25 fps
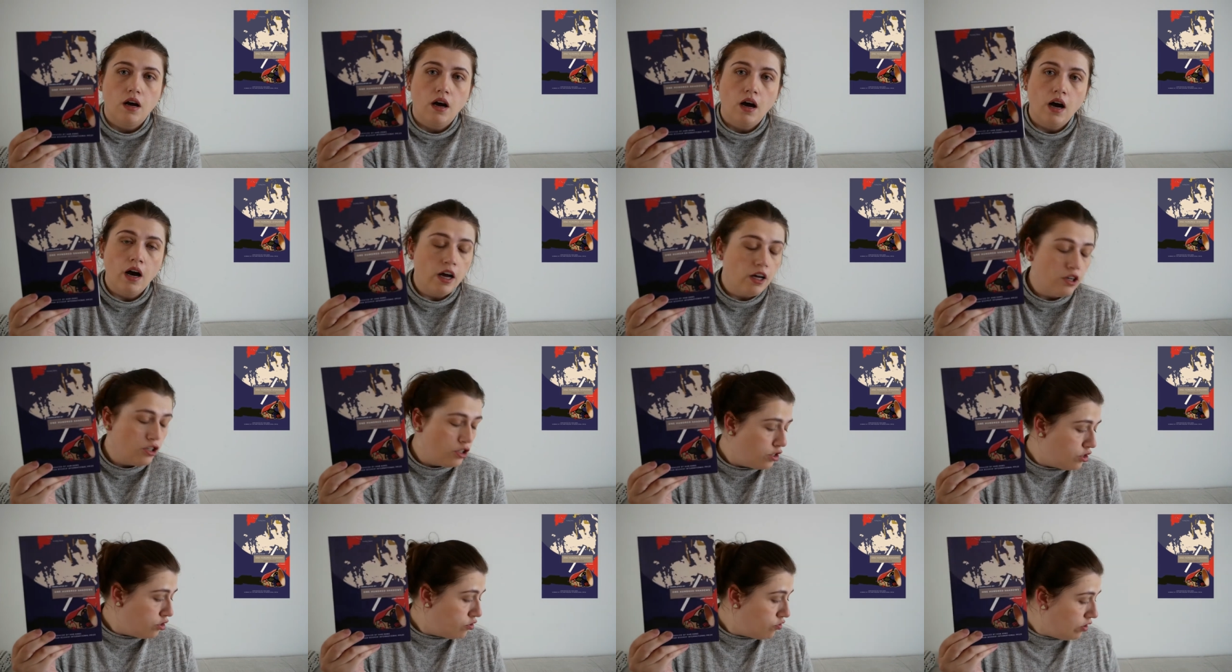I
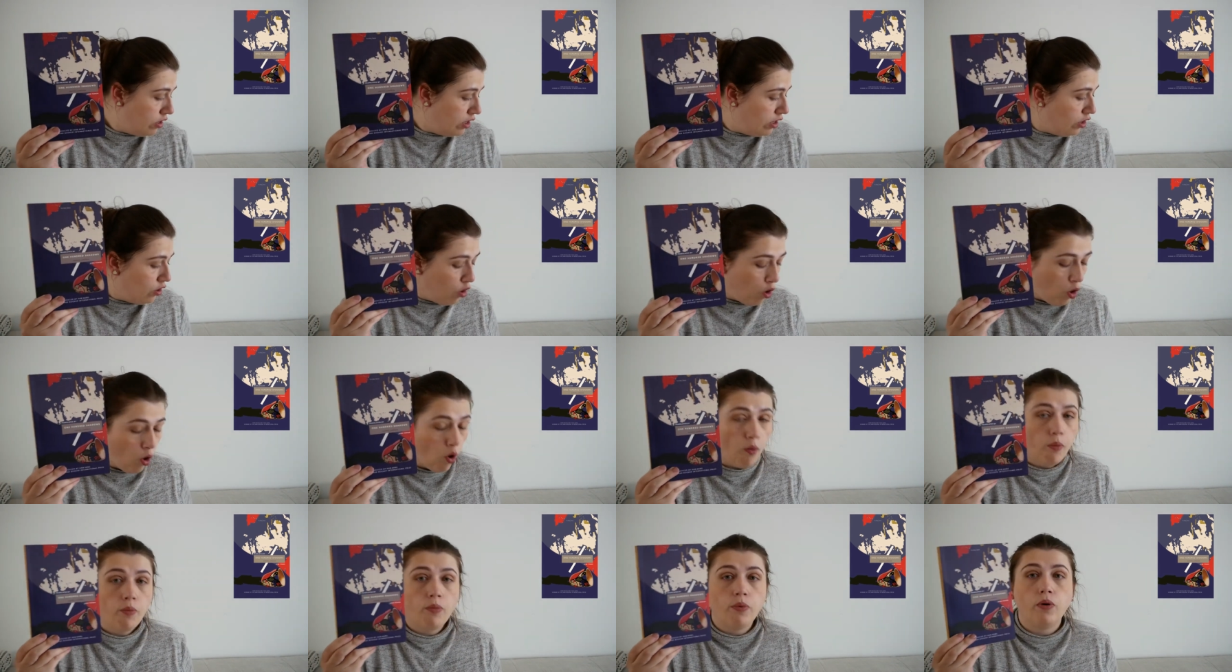just really
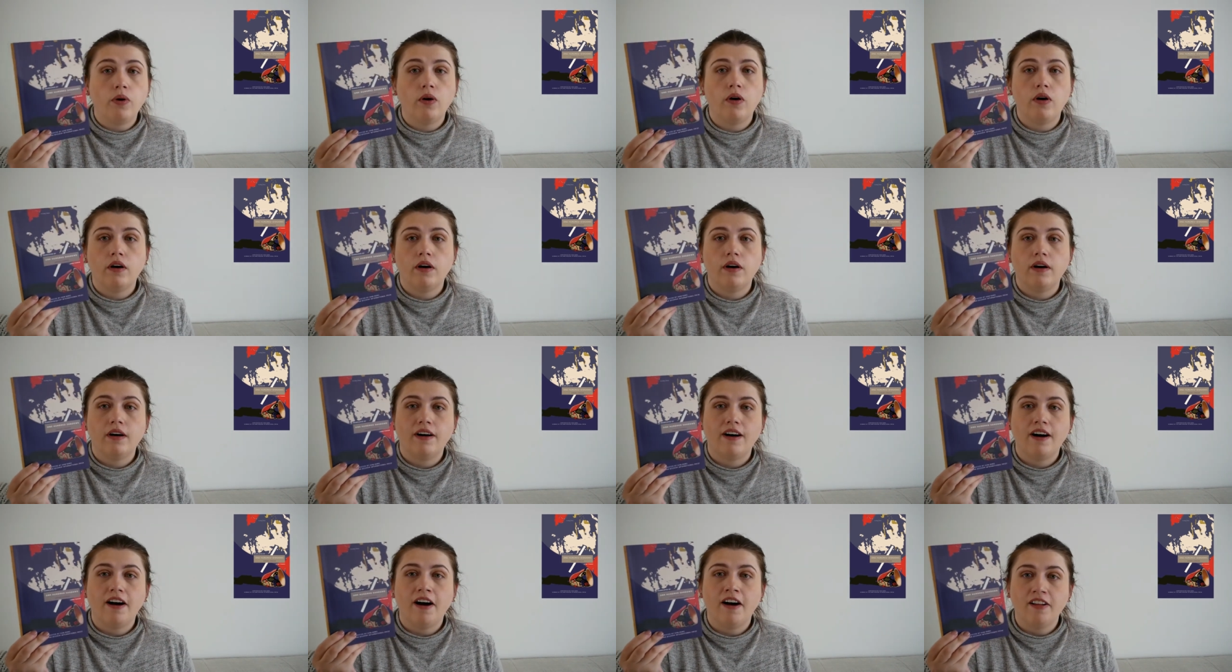hope
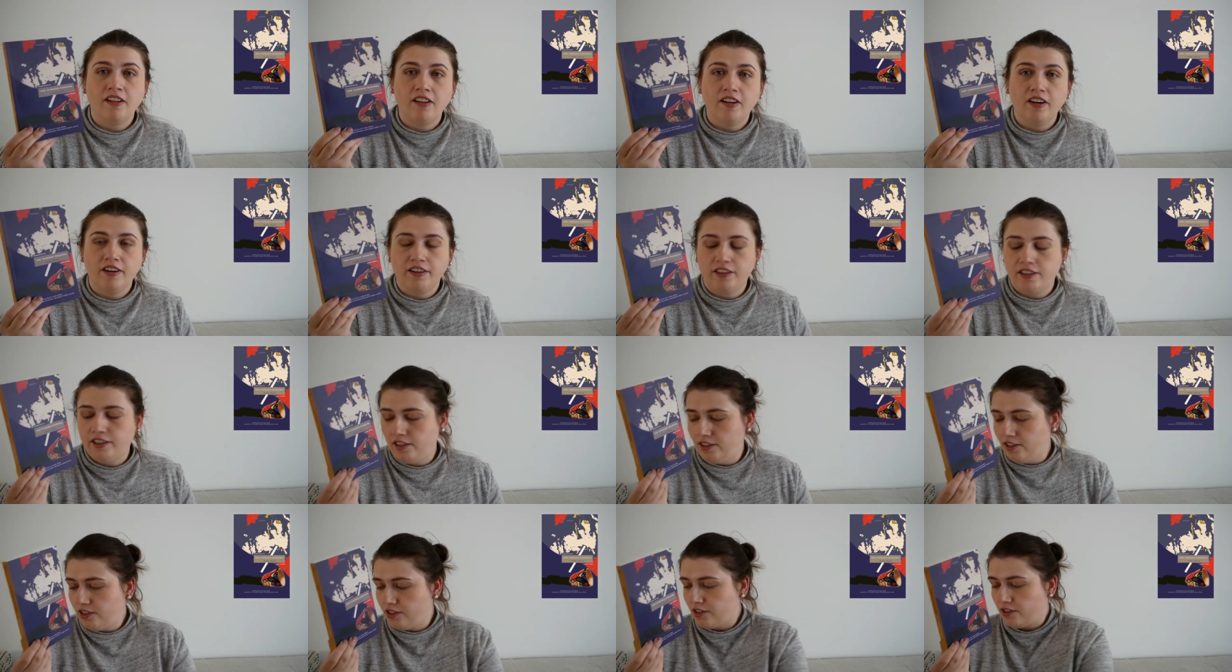I
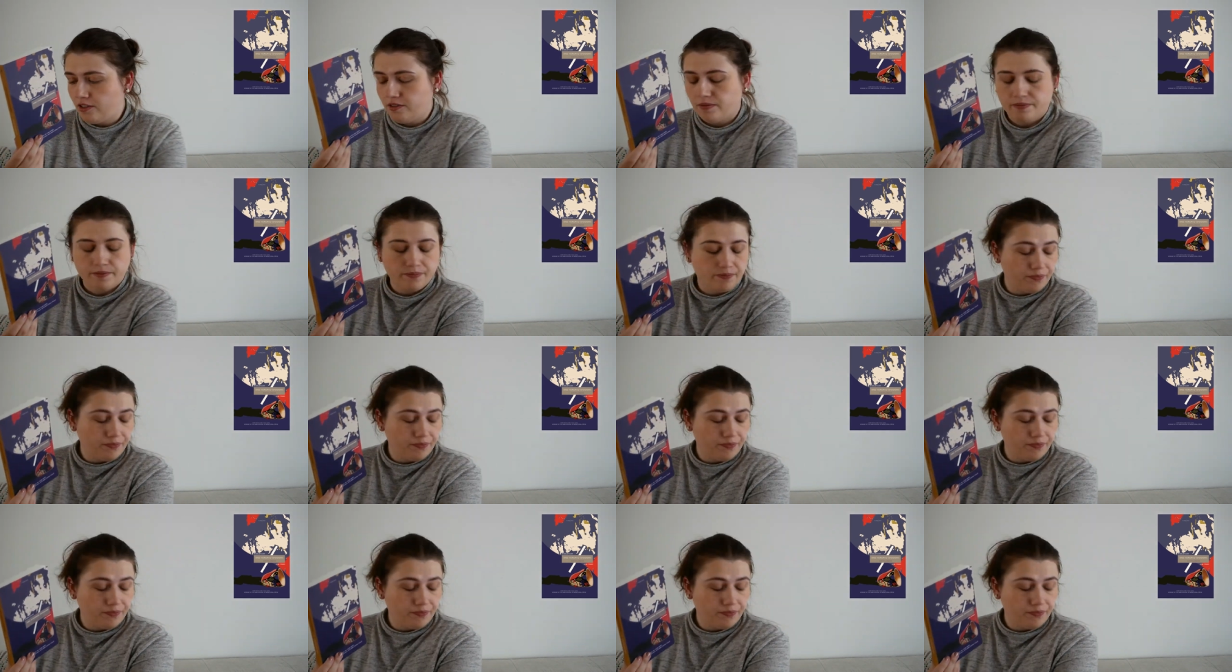like it.